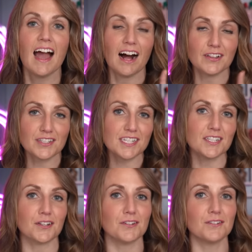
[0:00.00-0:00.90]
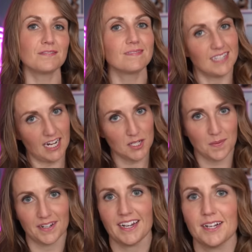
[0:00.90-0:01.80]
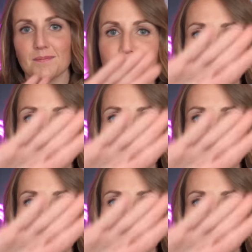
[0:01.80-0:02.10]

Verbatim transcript: I'll see you next Monday.